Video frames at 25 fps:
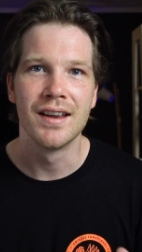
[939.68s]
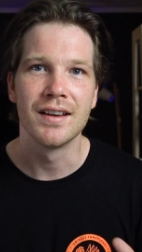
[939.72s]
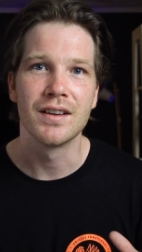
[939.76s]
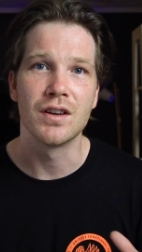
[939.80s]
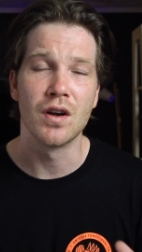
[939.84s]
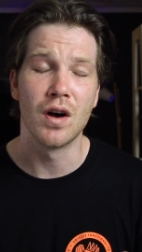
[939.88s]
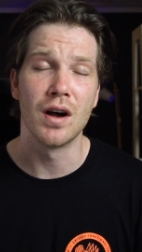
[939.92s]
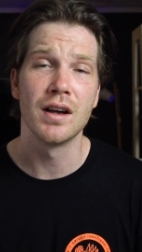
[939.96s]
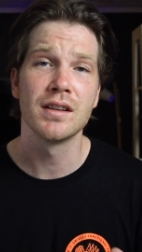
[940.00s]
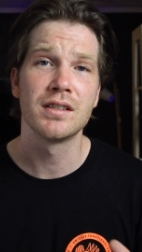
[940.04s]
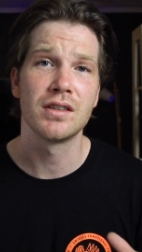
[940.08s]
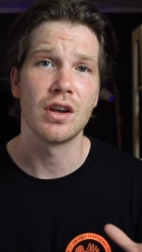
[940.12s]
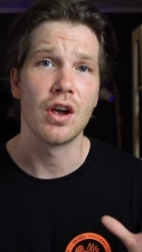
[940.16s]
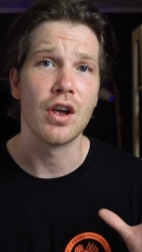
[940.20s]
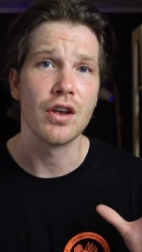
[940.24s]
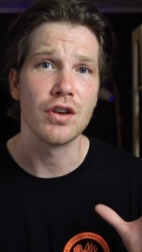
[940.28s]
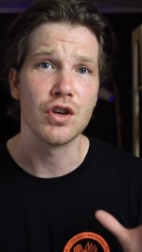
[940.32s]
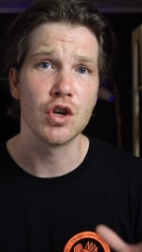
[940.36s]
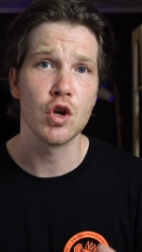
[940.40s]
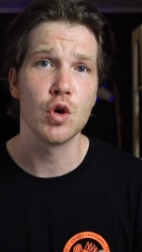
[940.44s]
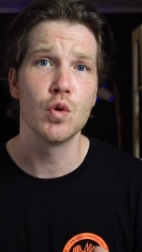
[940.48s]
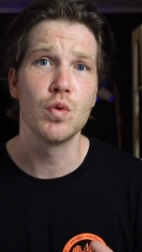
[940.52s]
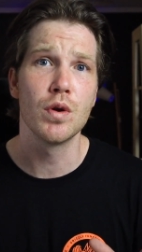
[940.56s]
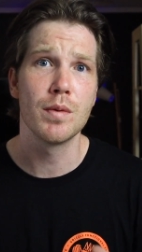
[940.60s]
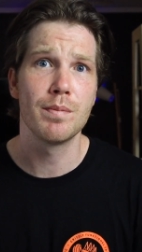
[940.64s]
Guys,
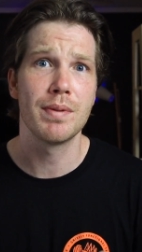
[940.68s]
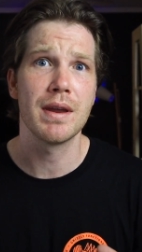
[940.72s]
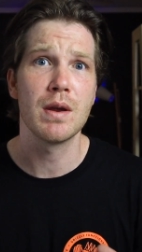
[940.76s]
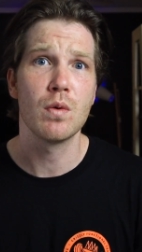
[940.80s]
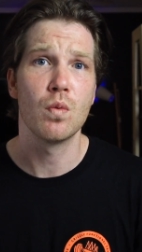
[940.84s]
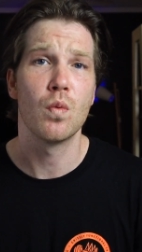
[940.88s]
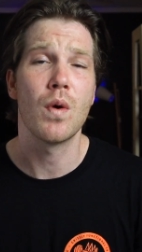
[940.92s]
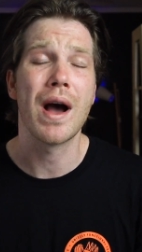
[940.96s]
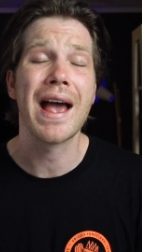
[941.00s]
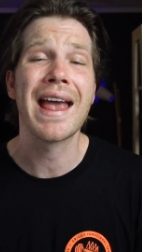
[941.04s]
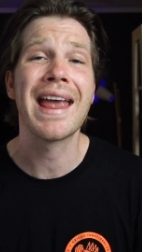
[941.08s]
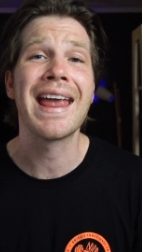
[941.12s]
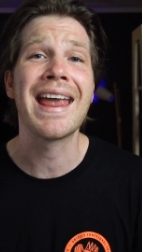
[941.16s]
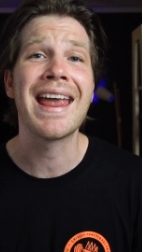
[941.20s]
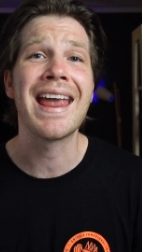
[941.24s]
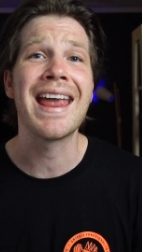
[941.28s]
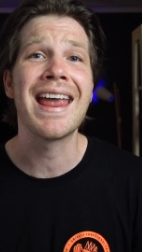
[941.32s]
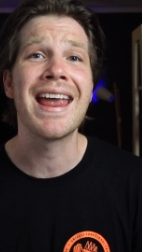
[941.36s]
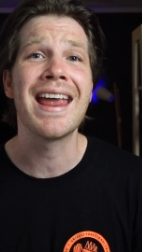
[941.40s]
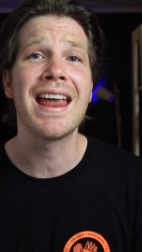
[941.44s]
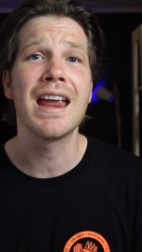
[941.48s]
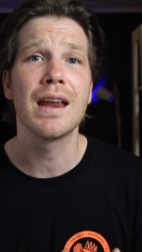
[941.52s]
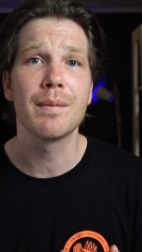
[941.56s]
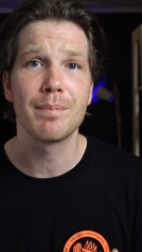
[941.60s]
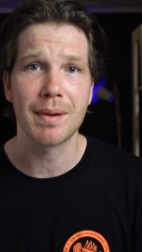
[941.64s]
you would be
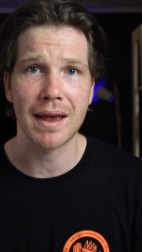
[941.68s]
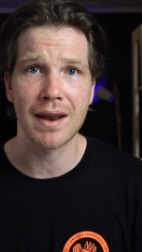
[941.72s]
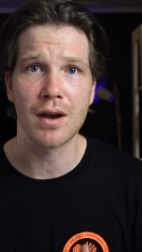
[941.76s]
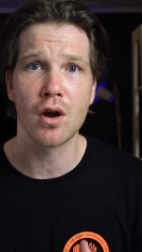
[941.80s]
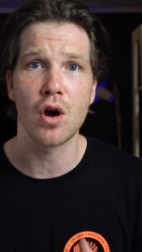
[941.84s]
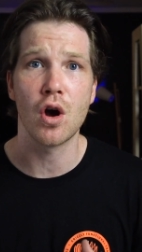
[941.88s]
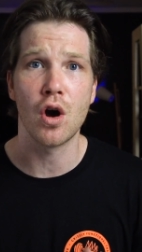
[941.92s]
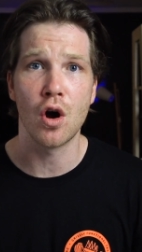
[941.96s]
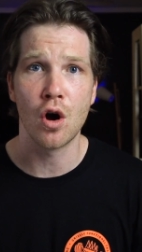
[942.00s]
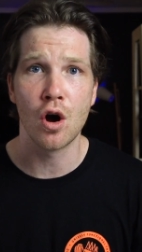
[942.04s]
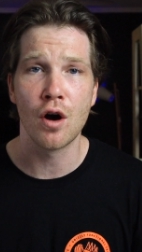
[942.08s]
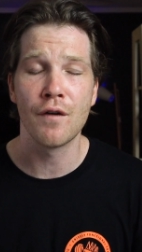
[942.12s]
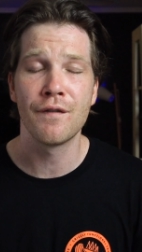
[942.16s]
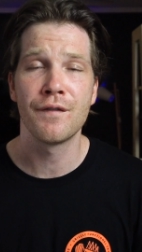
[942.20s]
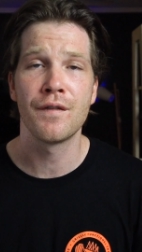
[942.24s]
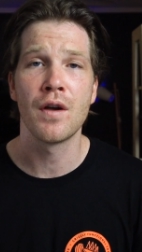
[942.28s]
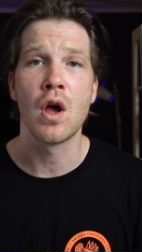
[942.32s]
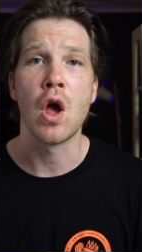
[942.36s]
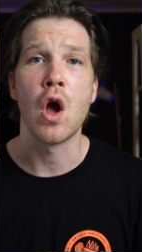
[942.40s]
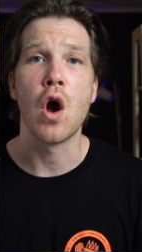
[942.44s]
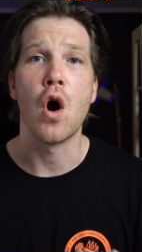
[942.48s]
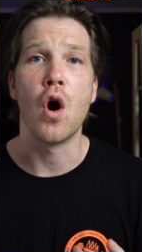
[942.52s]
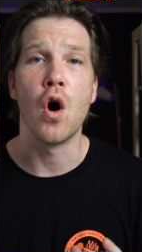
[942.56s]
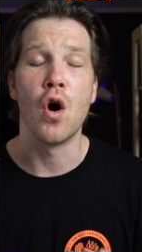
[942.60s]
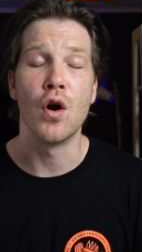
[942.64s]
way better off
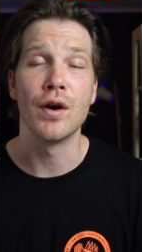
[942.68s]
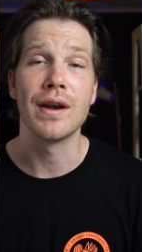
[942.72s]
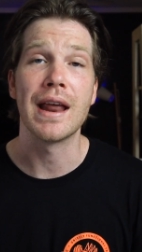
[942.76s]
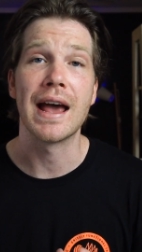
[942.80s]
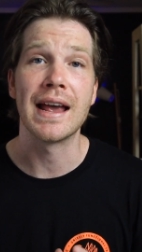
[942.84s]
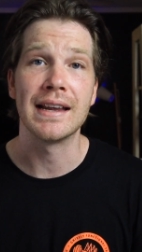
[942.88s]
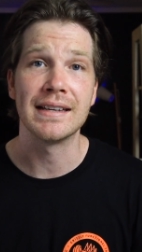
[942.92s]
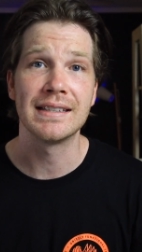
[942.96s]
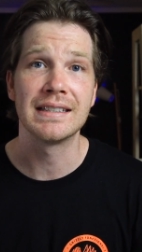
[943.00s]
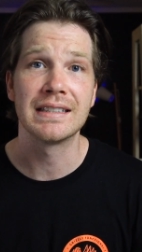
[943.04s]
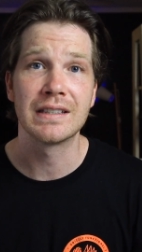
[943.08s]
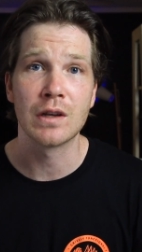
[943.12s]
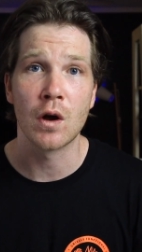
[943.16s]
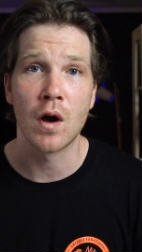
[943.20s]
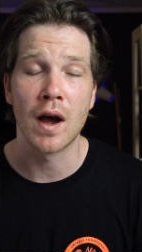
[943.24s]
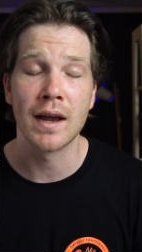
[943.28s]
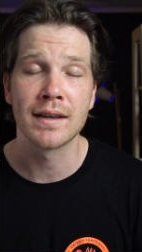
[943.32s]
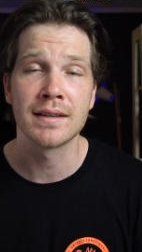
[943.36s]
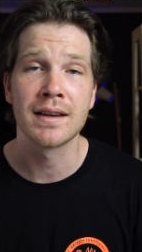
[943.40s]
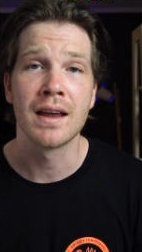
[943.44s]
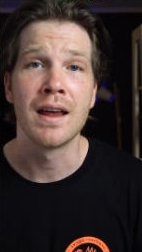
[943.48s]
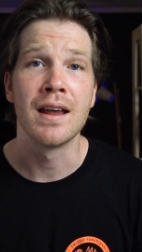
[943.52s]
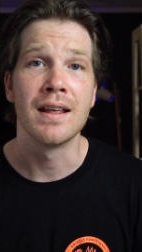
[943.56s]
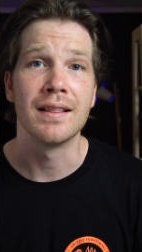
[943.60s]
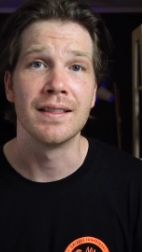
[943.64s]
on a
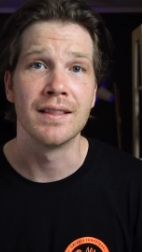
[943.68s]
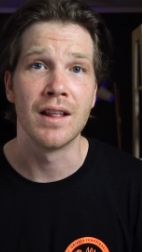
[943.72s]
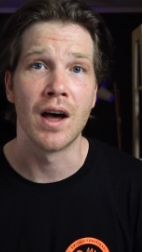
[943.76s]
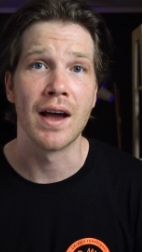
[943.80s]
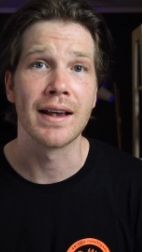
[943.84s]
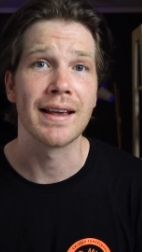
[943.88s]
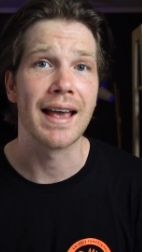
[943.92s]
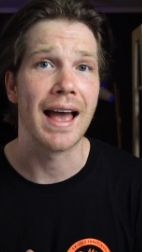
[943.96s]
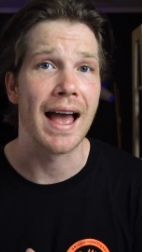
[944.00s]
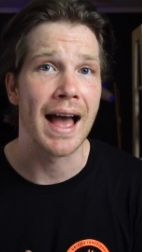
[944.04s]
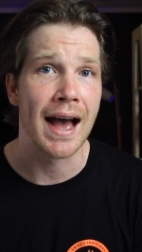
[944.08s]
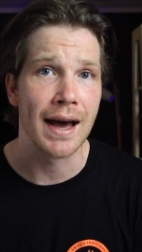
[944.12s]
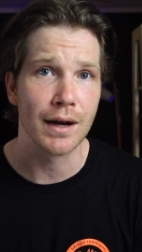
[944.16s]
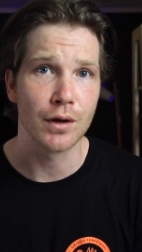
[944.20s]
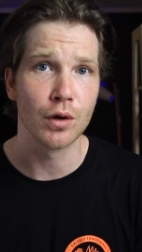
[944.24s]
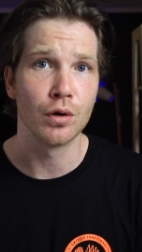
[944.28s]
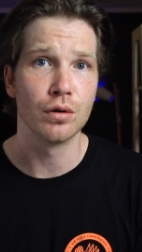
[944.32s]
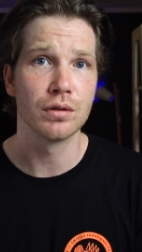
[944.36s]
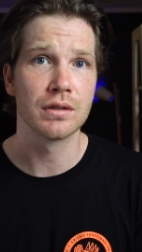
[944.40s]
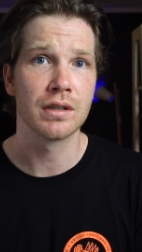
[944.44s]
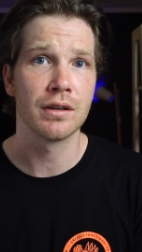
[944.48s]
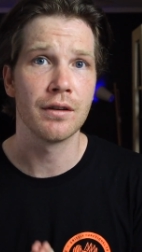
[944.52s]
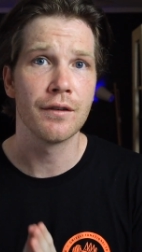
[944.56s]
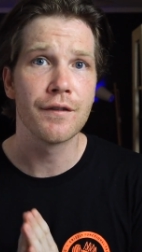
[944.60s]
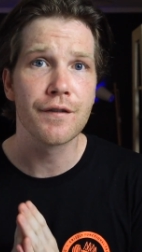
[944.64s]
site like
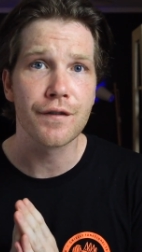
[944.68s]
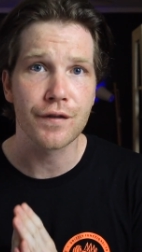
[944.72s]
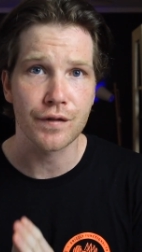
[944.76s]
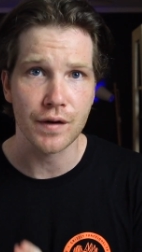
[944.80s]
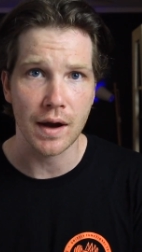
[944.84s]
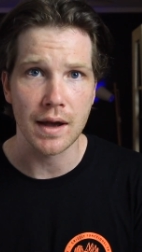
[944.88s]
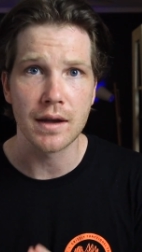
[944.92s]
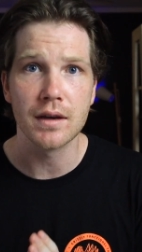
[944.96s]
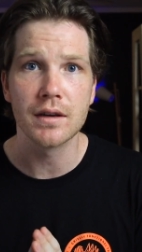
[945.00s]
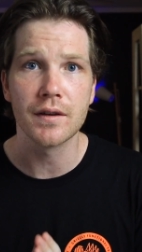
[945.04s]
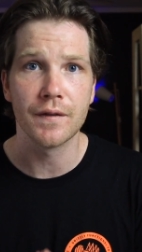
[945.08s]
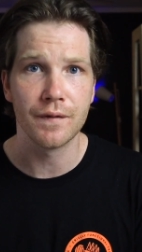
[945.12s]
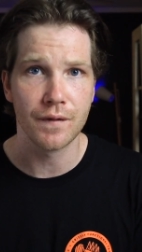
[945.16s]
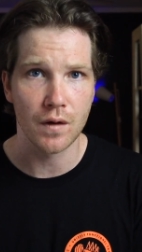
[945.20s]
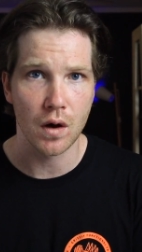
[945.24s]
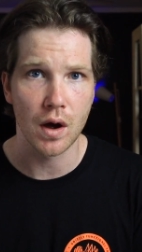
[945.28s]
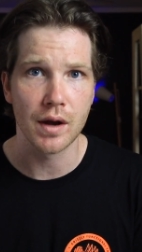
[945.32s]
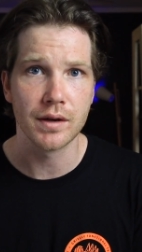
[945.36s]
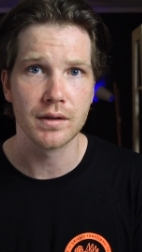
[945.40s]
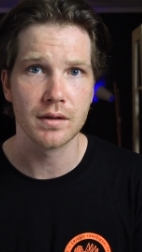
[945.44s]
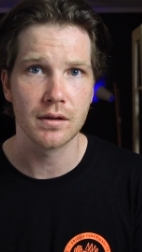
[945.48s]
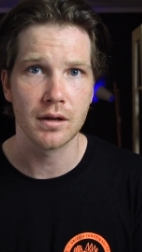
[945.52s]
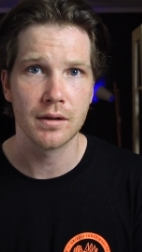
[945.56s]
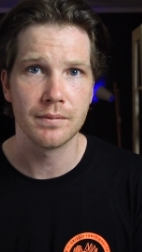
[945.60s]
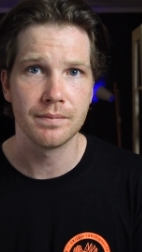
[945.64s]
Adult Friend
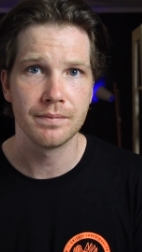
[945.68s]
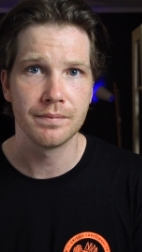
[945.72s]
Finder.